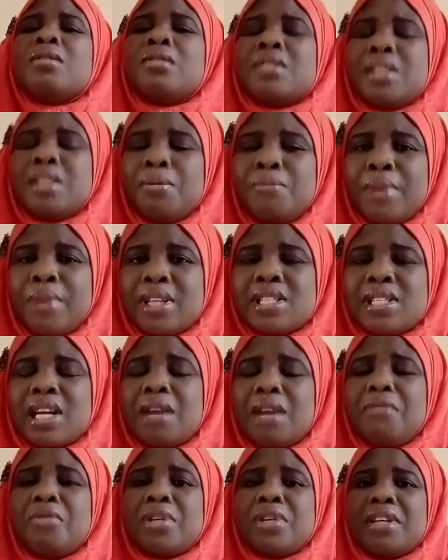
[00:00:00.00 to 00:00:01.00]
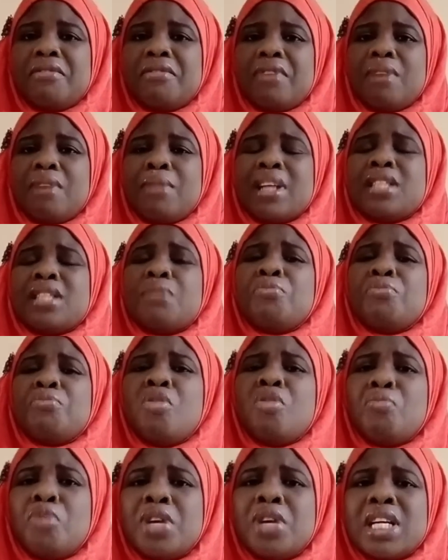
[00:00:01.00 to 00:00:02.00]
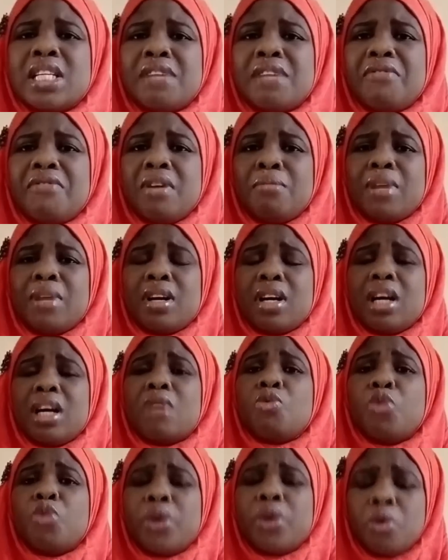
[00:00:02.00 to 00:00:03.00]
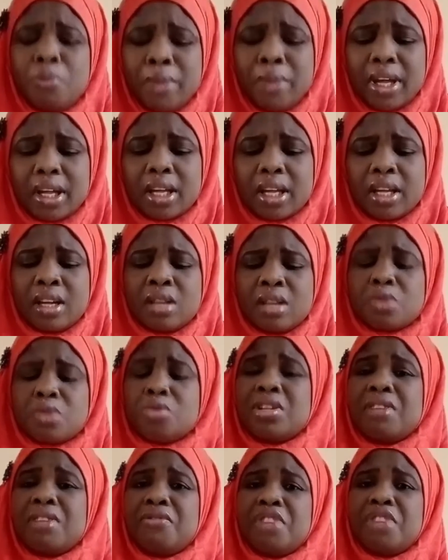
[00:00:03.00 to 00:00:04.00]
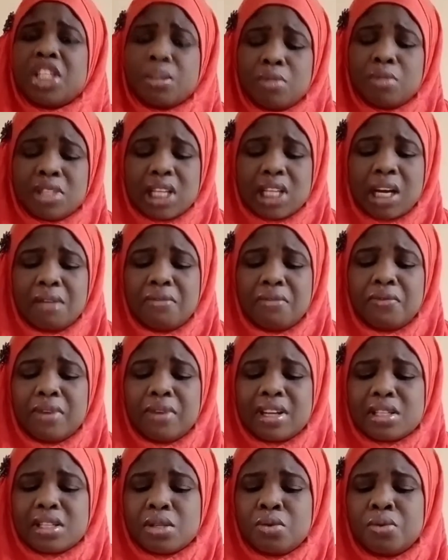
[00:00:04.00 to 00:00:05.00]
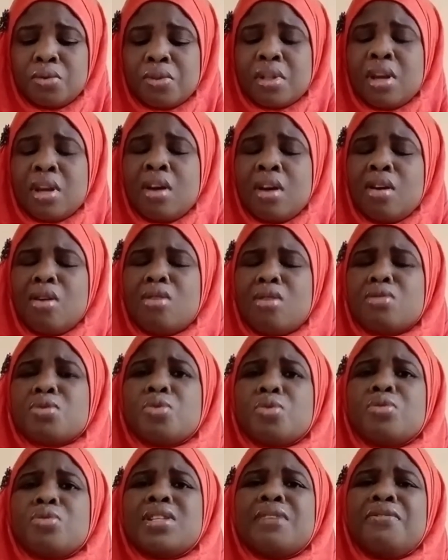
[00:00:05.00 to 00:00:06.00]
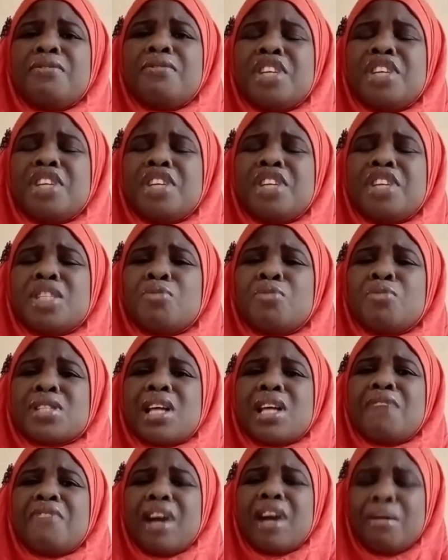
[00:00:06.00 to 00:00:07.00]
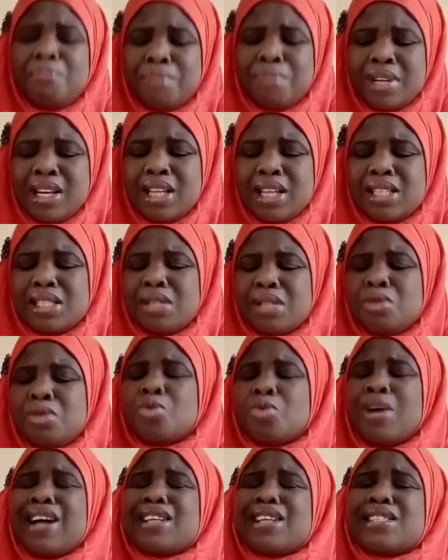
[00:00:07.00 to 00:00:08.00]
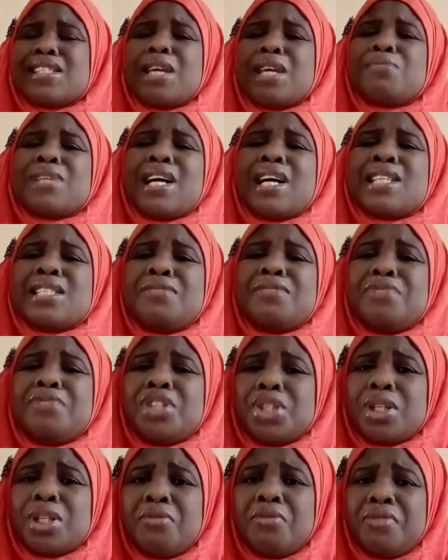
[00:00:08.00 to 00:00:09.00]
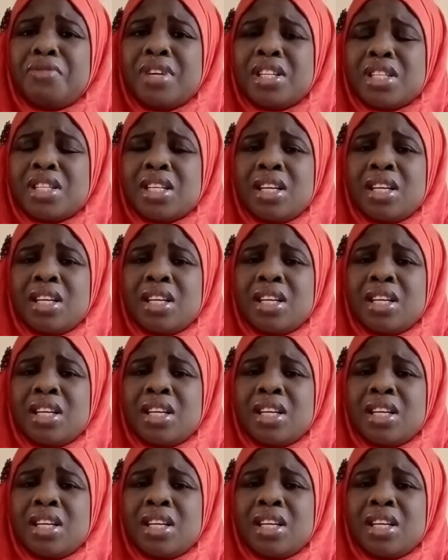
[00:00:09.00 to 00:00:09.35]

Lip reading: the better for the farmer, the more money the farmer will make. So the fish must have fast growth. Also, the fish must have ability to accept artificial feed.